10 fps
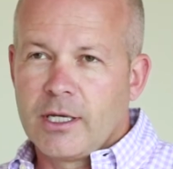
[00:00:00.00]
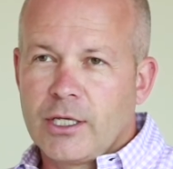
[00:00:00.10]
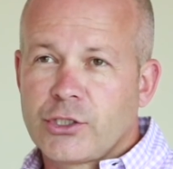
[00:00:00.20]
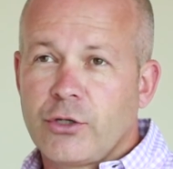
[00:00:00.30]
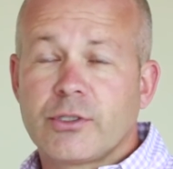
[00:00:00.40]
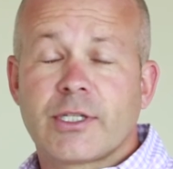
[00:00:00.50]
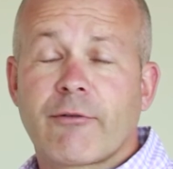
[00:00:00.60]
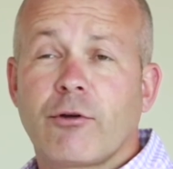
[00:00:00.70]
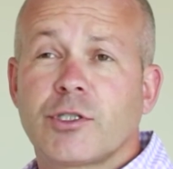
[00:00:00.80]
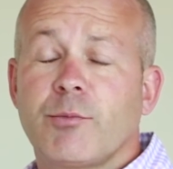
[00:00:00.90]
As soon as they've
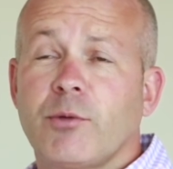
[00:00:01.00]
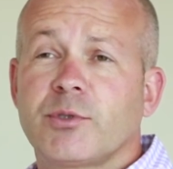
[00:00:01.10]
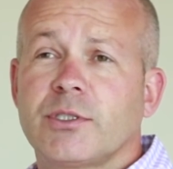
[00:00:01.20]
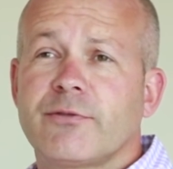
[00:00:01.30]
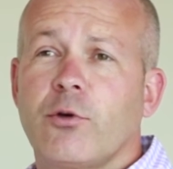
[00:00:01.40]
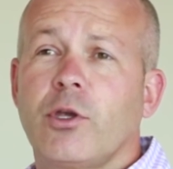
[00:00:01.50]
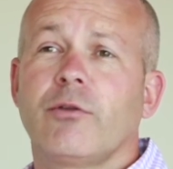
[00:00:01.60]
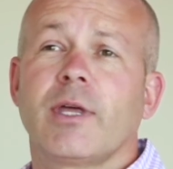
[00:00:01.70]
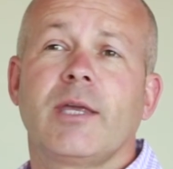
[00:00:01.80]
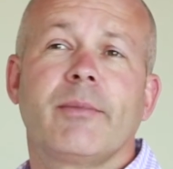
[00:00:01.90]
got some options for you,
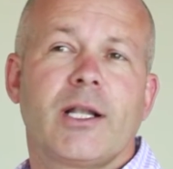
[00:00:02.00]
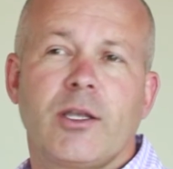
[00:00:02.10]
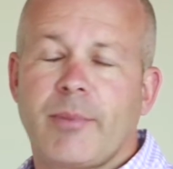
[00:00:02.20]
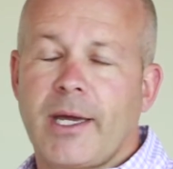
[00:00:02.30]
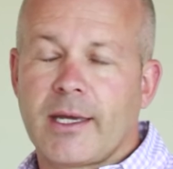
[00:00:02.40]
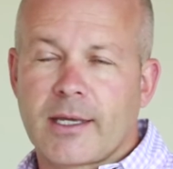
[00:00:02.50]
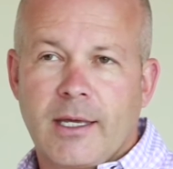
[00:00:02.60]
they email you back.